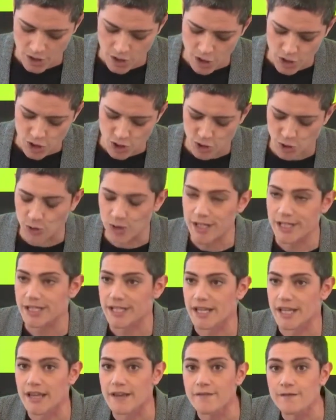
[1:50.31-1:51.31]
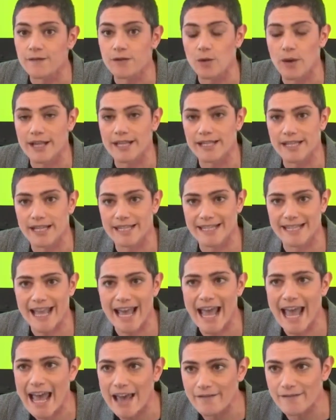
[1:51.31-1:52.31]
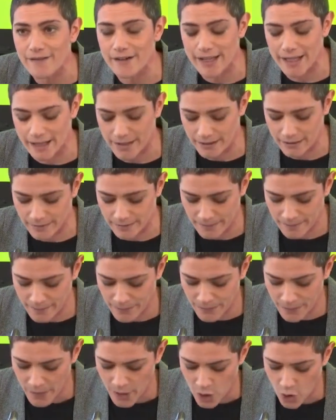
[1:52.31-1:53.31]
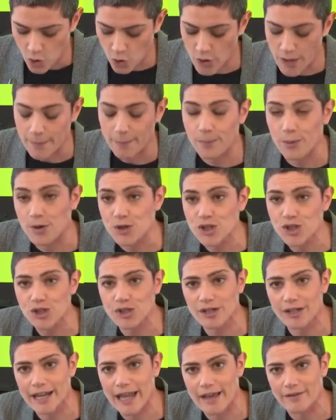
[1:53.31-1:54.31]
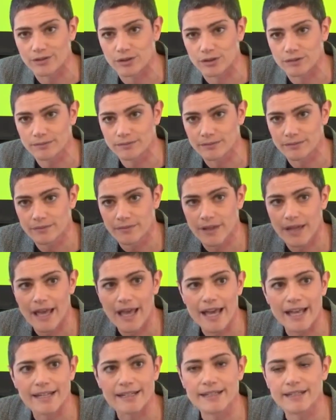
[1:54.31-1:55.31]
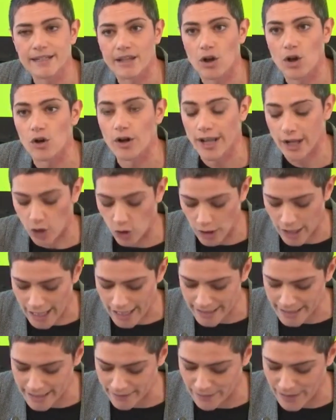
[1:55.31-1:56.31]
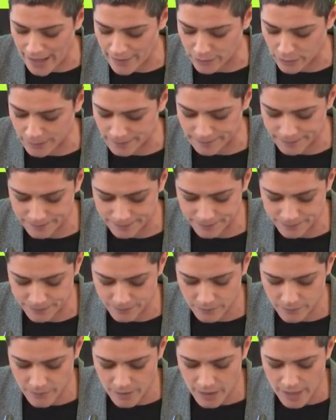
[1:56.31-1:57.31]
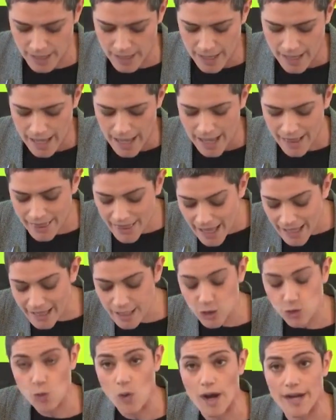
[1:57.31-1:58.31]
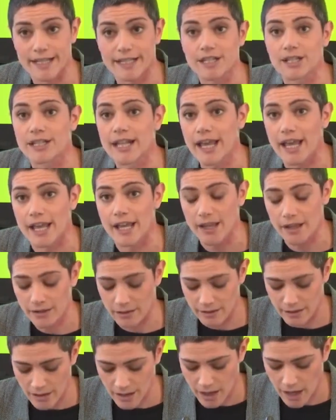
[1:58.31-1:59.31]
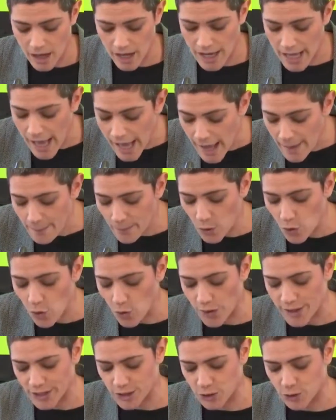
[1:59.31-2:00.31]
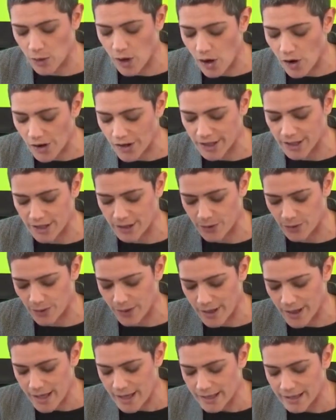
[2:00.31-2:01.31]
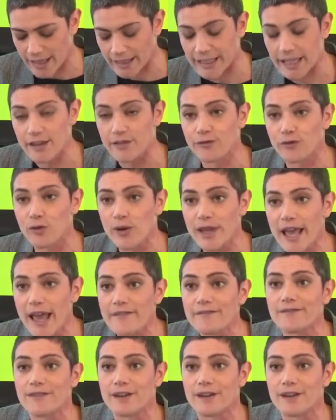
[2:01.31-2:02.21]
Stories influence us heavily on a personal level and on a collective level. And that is why today I am going to argue that if we have